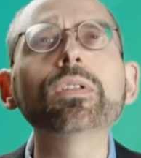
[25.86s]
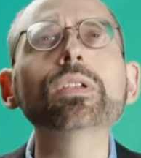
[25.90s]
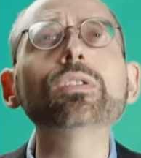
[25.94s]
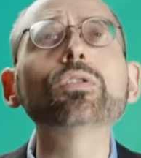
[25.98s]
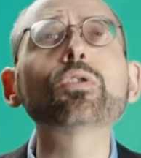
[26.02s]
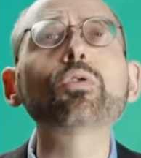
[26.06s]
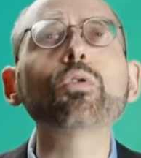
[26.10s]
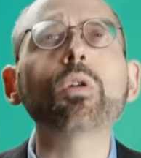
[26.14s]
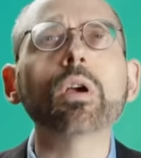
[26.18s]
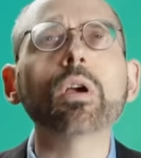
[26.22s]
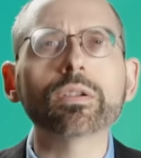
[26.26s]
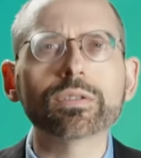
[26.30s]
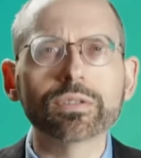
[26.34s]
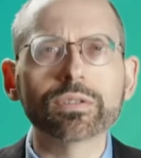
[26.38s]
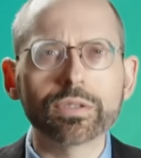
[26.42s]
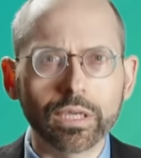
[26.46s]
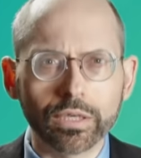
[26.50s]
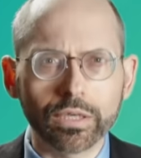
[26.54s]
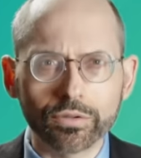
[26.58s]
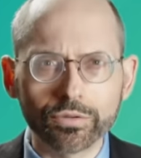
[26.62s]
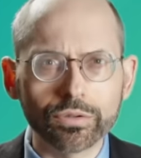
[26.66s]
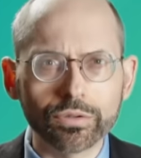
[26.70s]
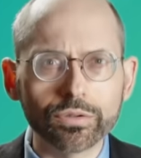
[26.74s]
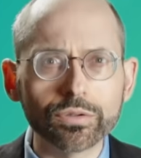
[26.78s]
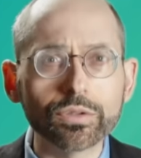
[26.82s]
these
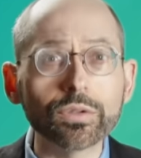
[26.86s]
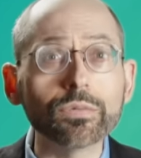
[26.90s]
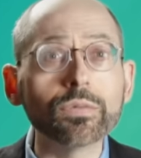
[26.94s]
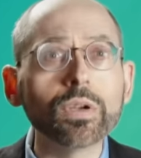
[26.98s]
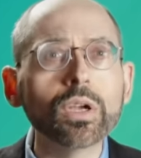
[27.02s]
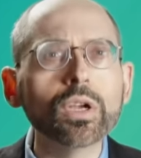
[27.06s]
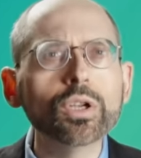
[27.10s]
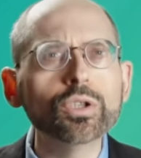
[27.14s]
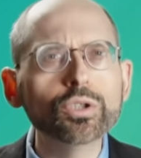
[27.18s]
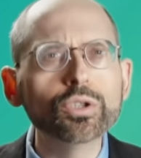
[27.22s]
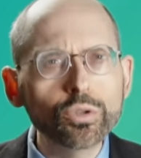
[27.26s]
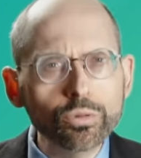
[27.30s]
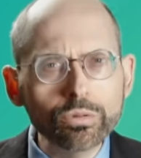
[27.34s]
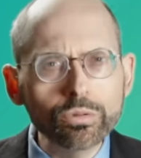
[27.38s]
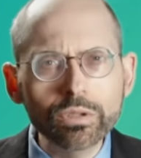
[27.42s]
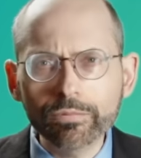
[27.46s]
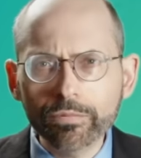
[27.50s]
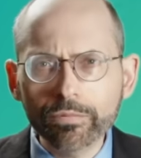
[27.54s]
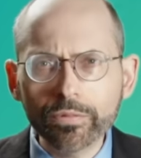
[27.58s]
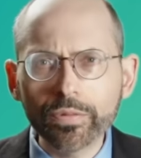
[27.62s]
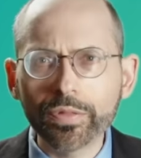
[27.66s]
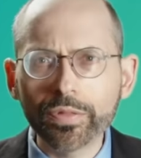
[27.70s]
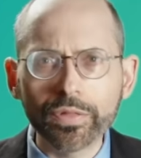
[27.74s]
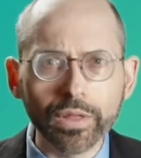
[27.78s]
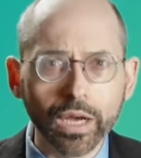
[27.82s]
cross-sections of two
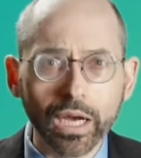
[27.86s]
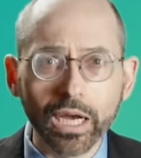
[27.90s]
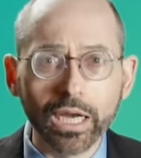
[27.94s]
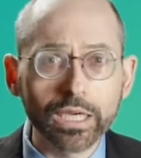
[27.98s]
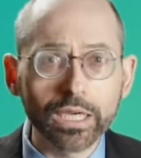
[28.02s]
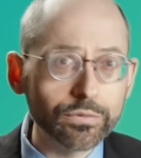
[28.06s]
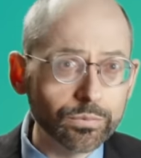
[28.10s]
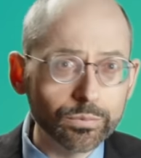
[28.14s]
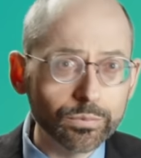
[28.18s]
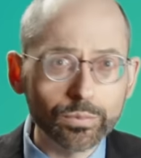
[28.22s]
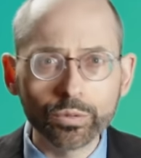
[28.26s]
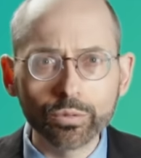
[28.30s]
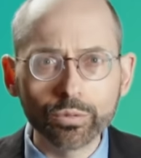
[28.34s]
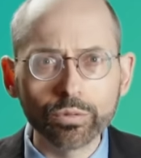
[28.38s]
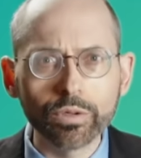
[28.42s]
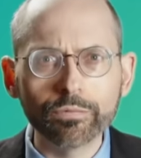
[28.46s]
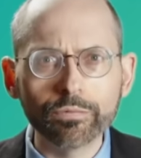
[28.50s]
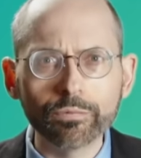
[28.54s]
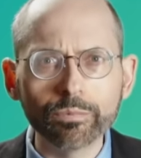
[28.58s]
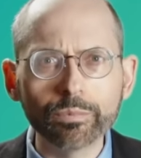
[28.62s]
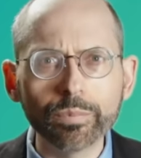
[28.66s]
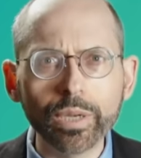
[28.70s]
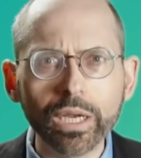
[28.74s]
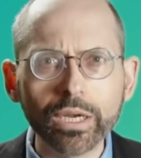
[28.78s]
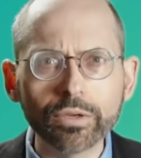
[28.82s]
different thighs from two
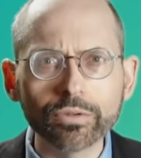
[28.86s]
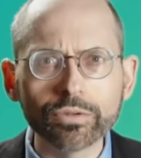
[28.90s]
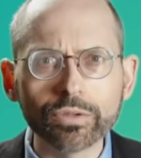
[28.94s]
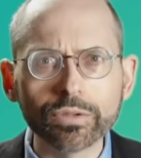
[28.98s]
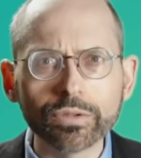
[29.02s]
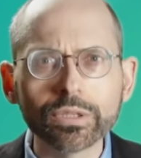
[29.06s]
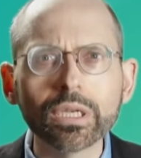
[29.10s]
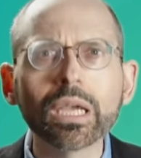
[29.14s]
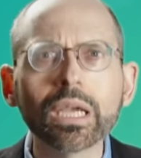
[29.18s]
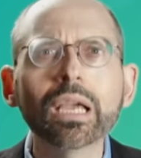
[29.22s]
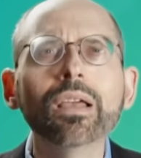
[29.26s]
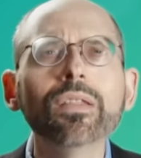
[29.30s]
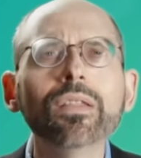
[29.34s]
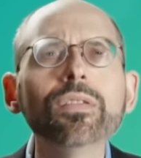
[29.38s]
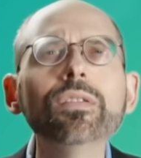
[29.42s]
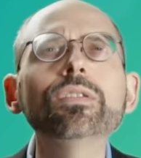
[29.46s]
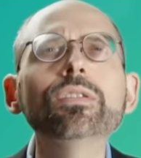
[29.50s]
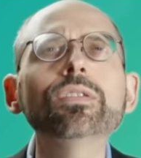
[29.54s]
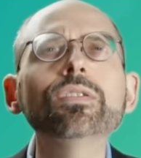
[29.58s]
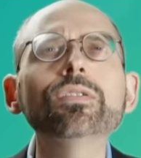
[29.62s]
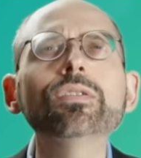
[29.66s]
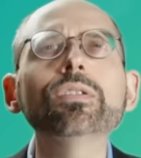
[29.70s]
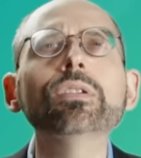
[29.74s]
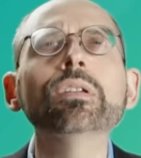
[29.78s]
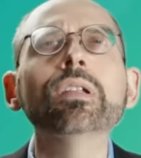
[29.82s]
different patients. This
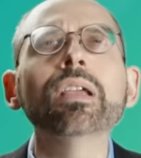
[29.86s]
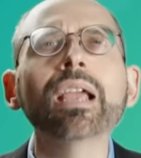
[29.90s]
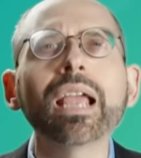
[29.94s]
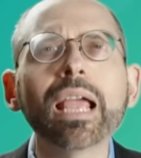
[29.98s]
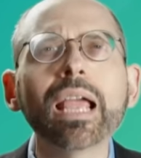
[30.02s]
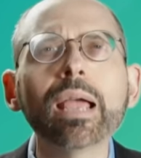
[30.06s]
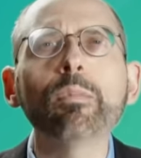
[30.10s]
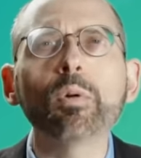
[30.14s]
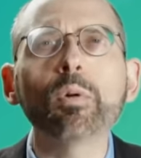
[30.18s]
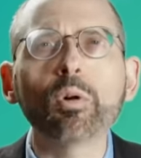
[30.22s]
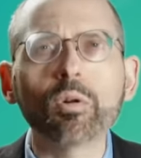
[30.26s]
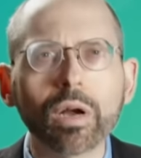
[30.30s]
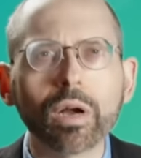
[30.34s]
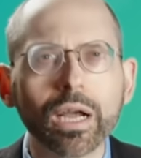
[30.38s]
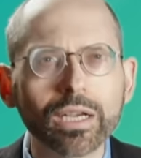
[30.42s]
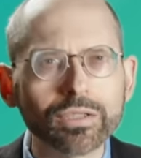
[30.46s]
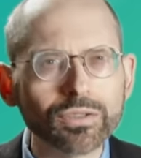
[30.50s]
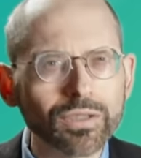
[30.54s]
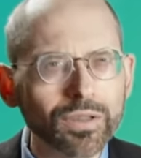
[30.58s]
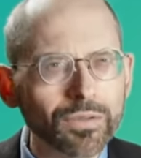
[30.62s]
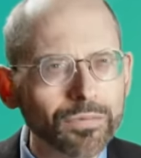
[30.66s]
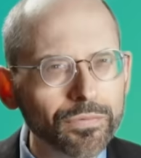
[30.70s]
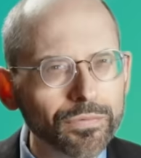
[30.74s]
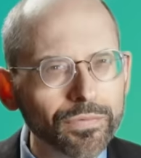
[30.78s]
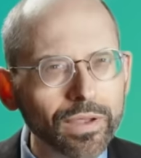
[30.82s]
is an MRI,
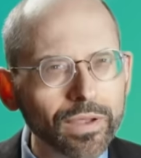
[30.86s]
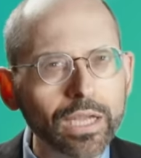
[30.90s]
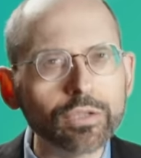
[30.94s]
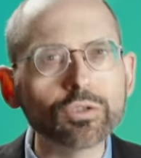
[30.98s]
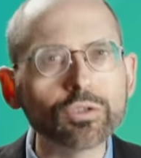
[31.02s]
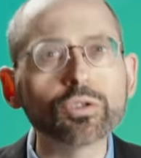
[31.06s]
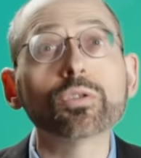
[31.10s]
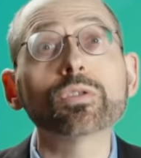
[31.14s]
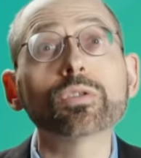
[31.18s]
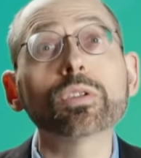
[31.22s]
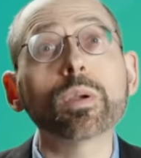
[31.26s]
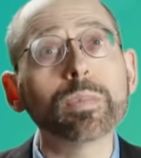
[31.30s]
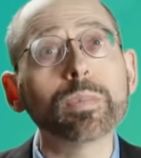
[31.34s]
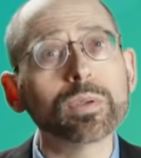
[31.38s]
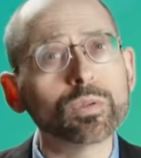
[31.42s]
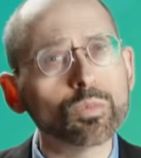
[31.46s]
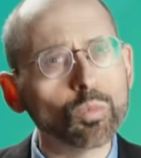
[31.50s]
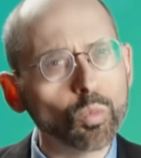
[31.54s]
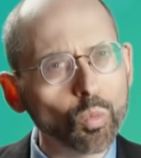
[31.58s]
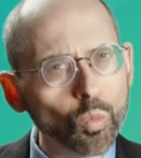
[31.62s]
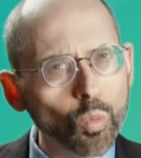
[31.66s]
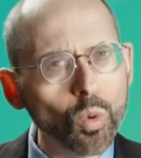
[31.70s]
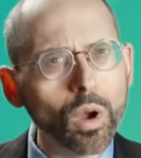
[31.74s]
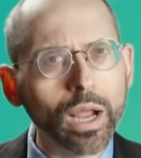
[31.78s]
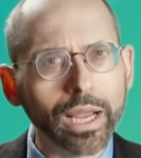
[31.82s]
so the fat shows up as
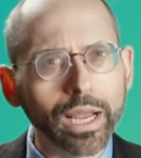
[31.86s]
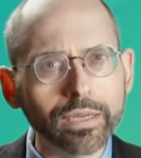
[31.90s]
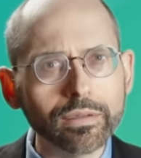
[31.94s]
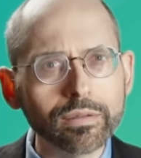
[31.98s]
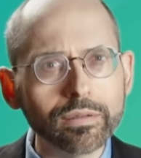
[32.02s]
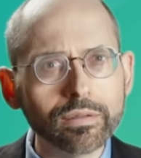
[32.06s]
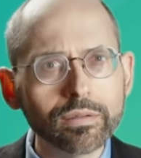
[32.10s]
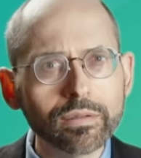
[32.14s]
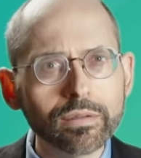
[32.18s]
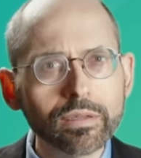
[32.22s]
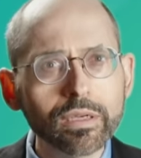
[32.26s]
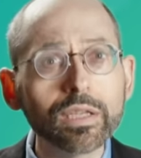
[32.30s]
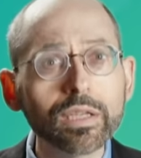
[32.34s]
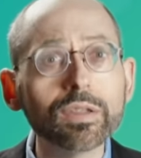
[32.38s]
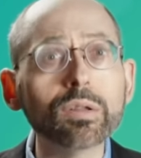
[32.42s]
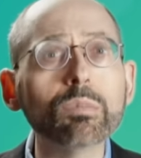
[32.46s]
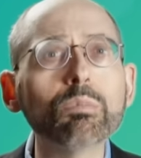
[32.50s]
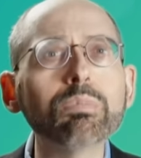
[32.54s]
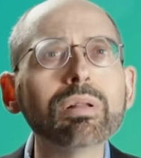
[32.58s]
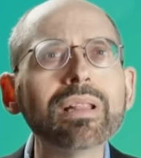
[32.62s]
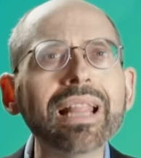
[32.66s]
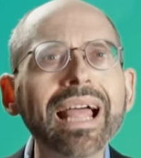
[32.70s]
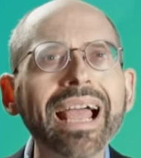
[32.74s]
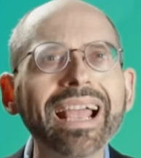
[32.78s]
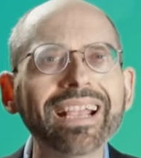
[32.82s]
white, and the
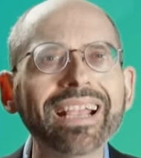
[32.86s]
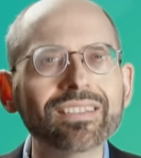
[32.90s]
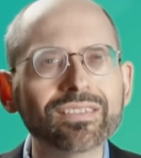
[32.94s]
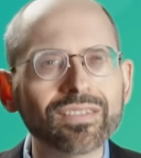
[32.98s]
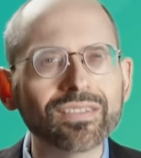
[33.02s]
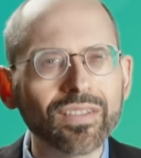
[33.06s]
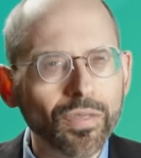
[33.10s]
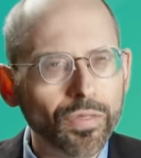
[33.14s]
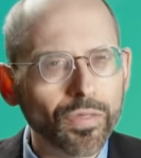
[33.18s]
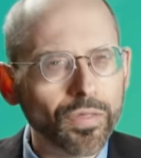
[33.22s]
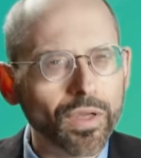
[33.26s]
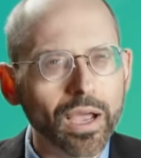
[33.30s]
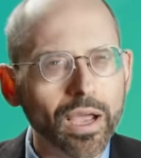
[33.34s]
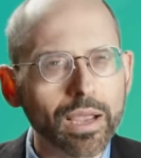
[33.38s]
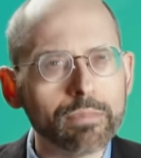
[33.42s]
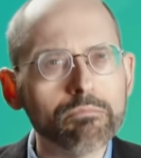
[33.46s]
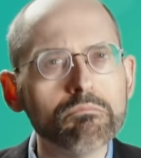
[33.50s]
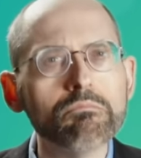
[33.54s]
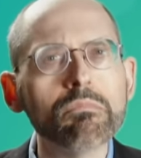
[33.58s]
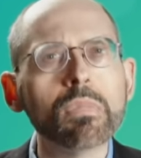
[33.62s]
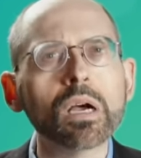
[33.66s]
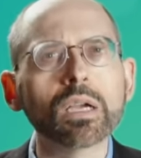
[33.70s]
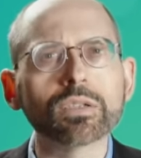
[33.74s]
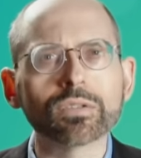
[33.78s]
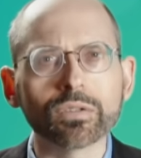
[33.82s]
black is the thigh
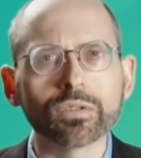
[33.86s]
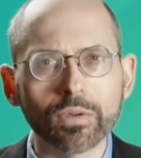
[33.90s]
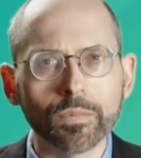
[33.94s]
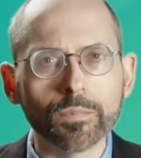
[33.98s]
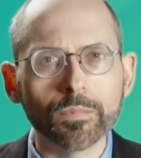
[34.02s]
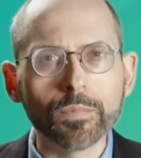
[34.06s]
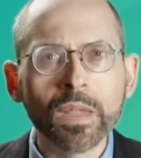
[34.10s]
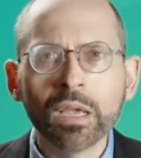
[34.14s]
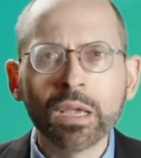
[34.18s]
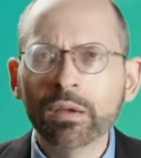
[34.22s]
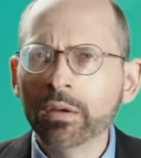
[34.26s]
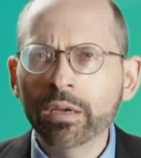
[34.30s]
muscle.